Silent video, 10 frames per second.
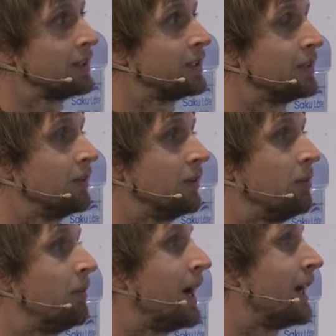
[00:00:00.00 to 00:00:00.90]
that
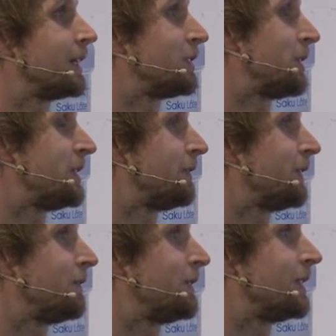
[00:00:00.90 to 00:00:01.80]
by
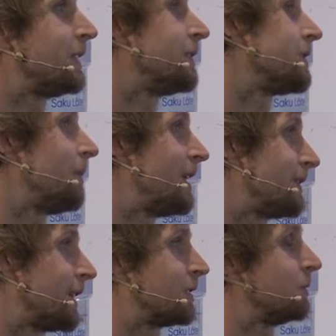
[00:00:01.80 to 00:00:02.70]
2050, the cement
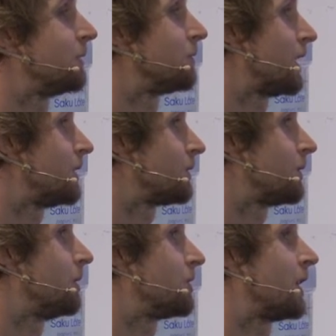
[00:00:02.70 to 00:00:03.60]
sector would have changed
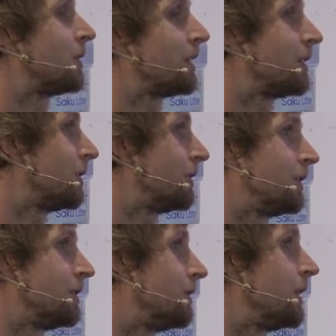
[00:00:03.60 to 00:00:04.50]
so much anyway that, it,
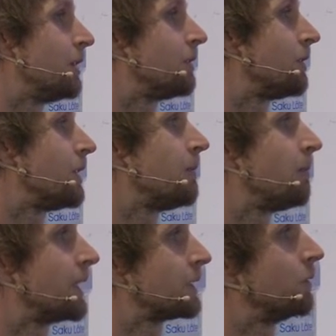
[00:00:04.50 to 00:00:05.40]
that it, the
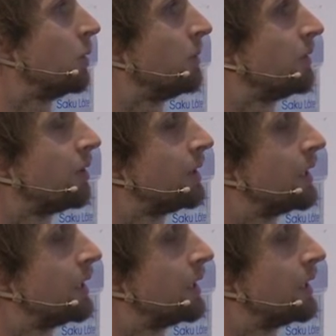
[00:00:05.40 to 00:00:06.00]
impact of it won't be very